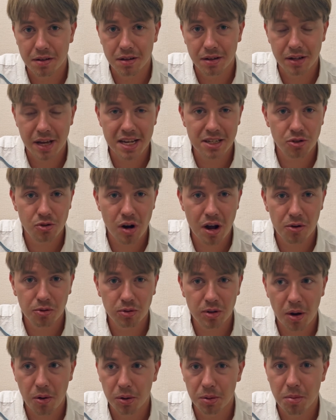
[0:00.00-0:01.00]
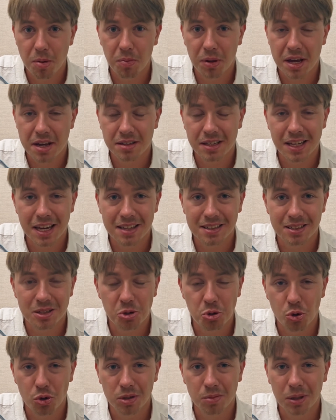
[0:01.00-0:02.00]
the last round. I will be playing against the
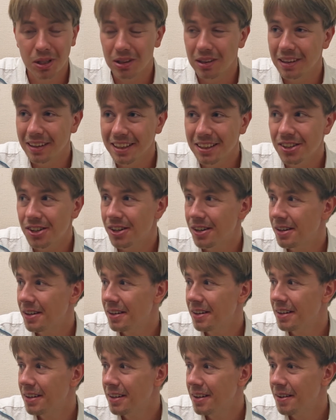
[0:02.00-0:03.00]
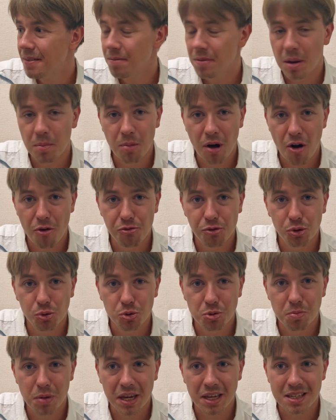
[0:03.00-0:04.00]
tournament leader, a powerful
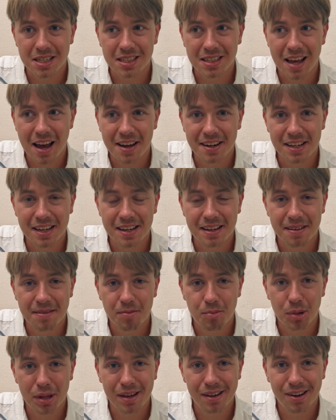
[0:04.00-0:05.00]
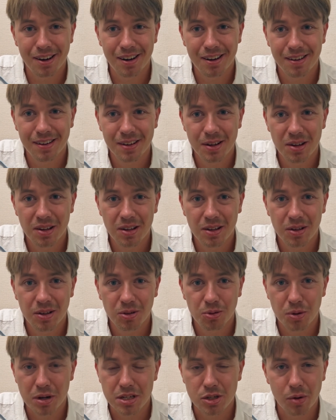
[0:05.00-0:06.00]
Uzbekistani player,
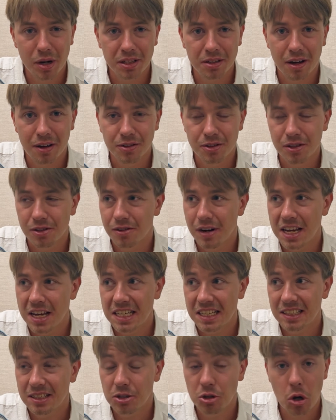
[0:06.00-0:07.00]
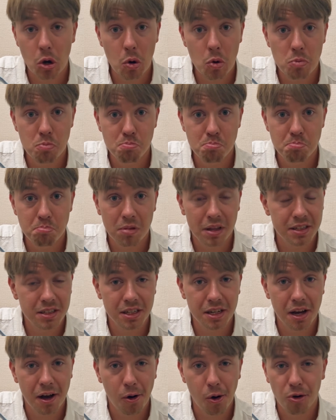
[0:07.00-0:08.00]
2100 rated. So let's
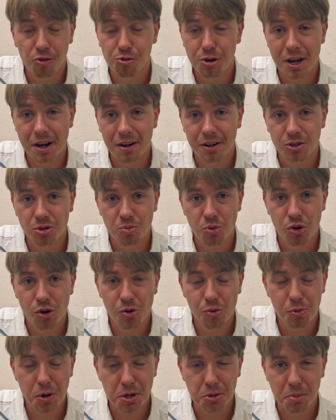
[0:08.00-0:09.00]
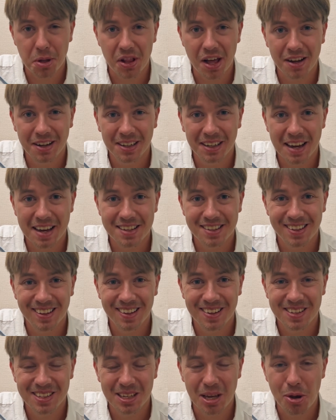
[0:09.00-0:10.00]
see how I fare tomorrow. Wish me luck and
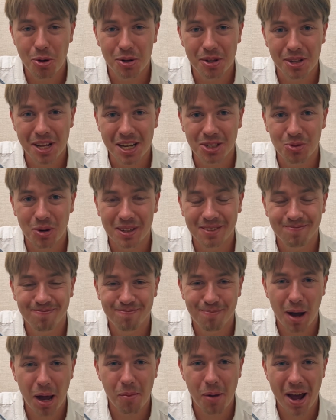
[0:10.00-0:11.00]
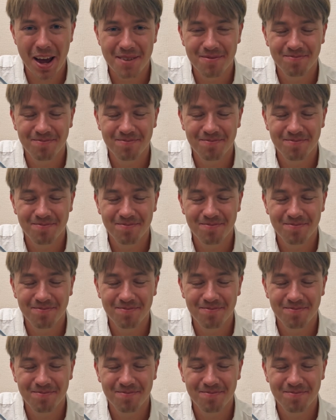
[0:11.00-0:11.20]
see you in the next one. Bye bye.